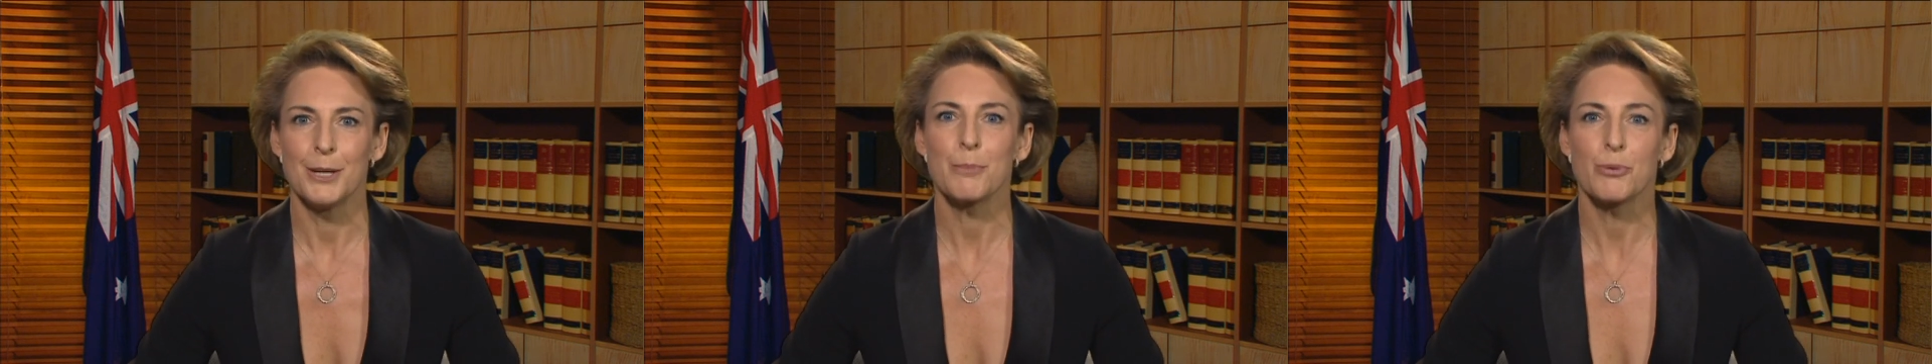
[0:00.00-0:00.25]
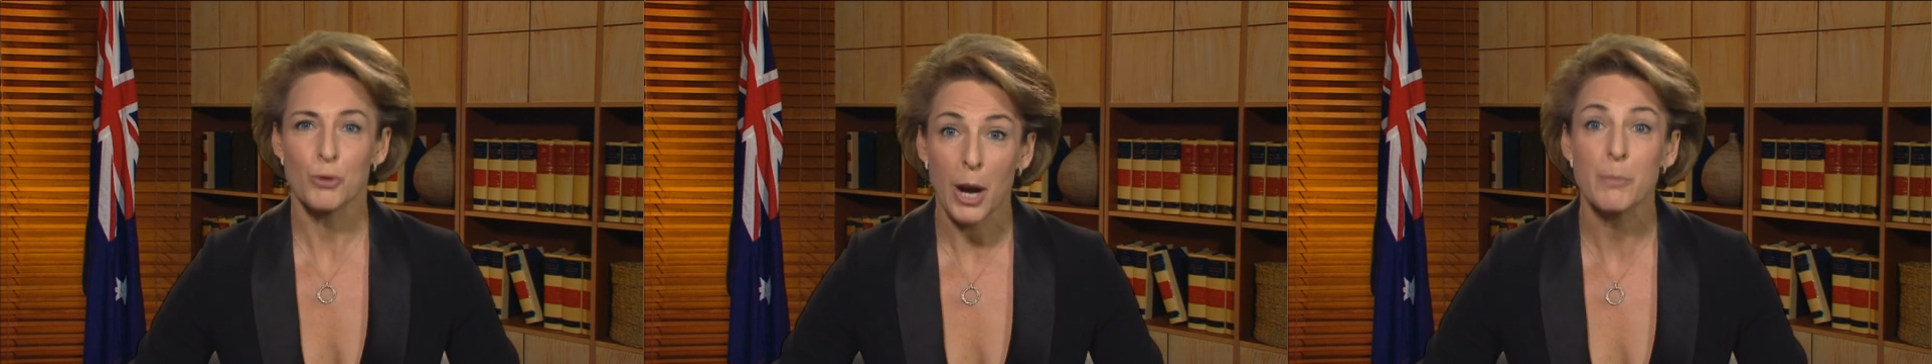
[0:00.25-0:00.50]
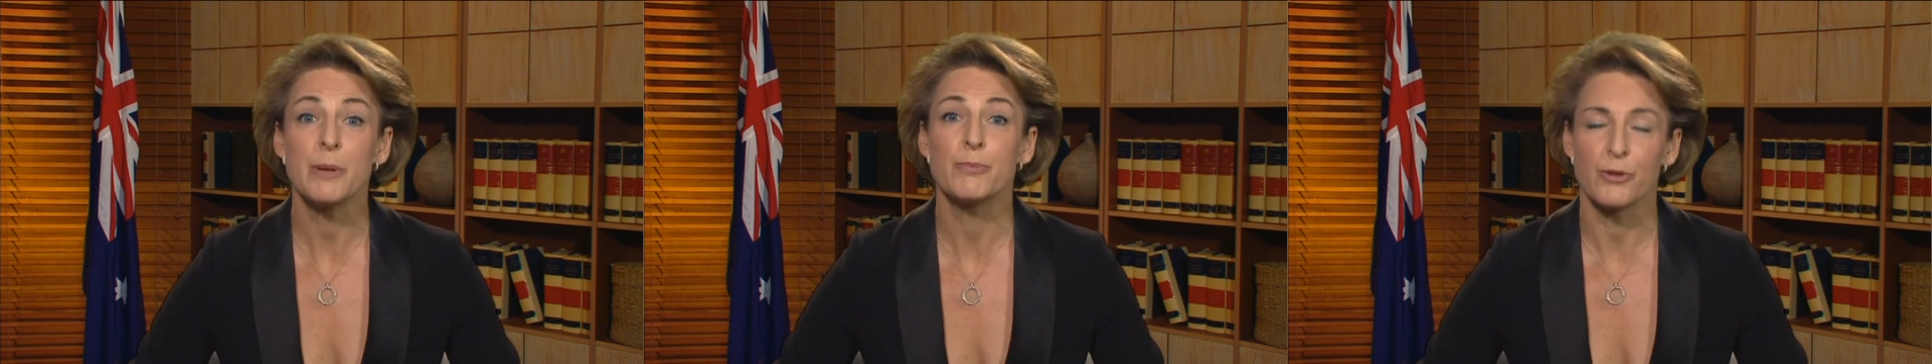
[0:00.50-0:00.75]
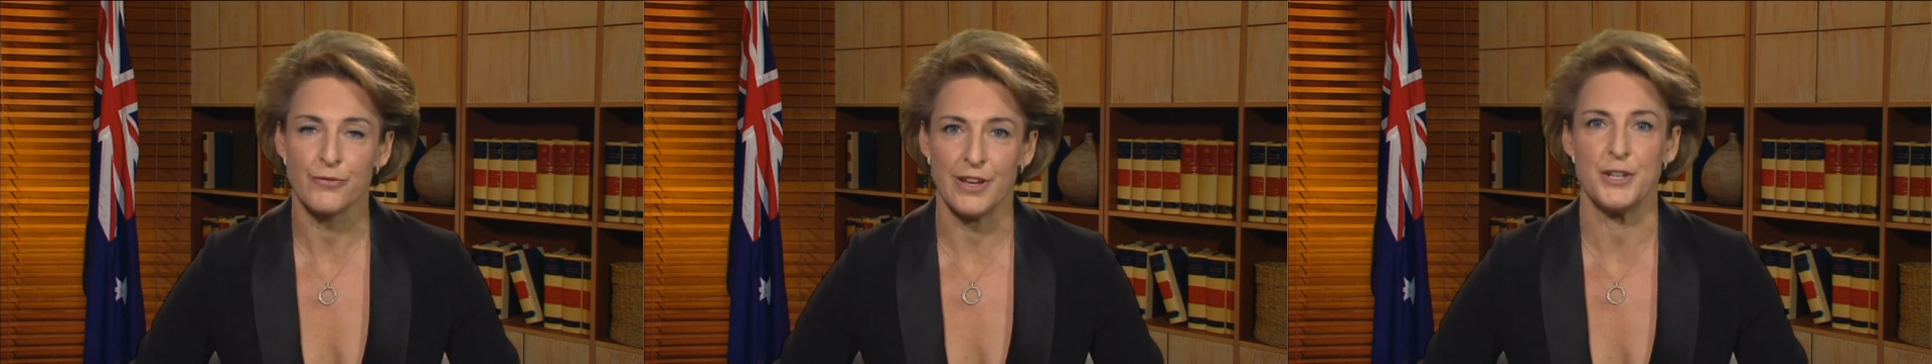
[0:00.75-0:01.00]
Primary
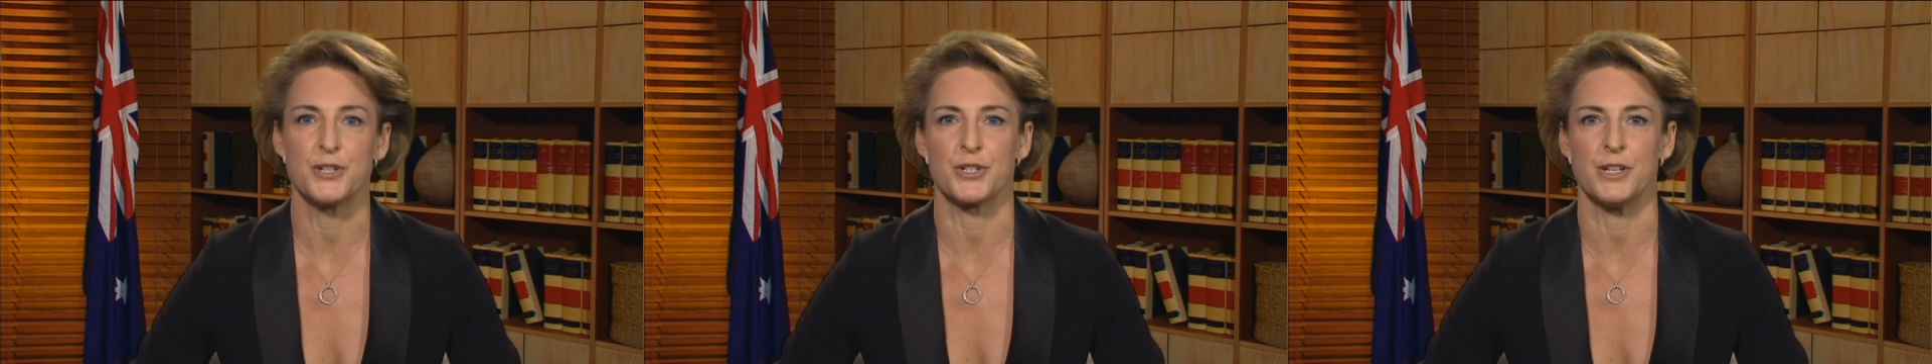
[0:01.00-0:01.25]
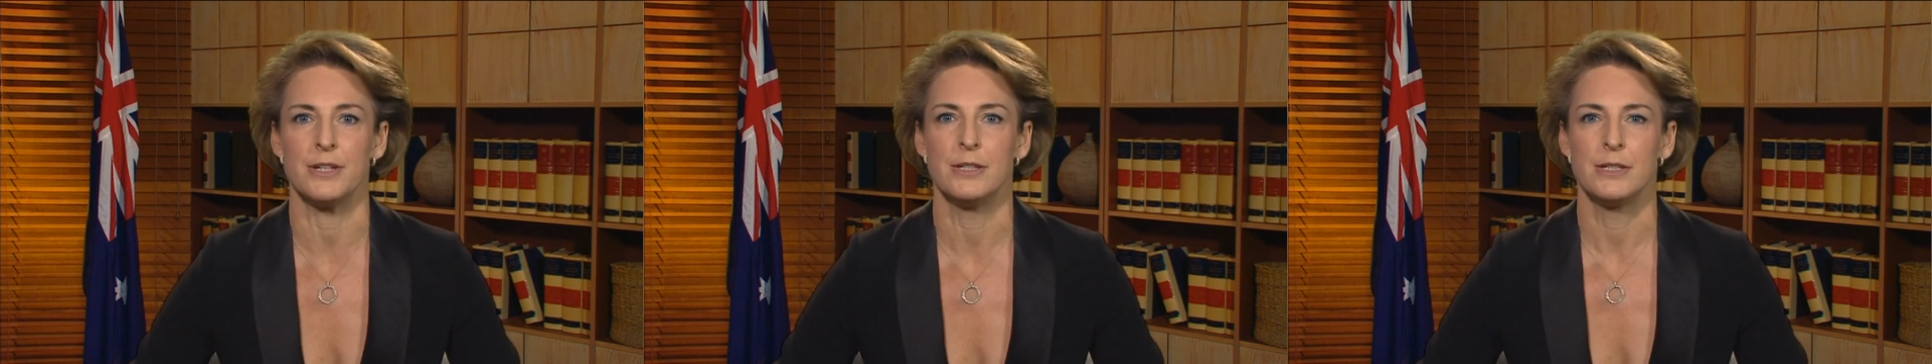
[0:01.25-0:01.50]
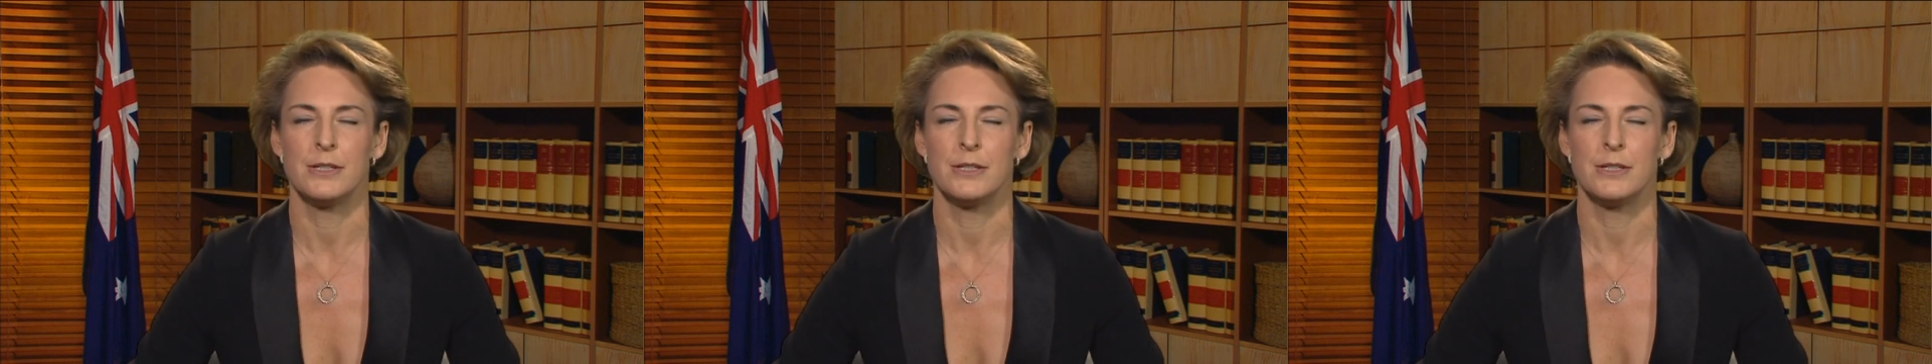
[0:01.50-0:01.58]
prevention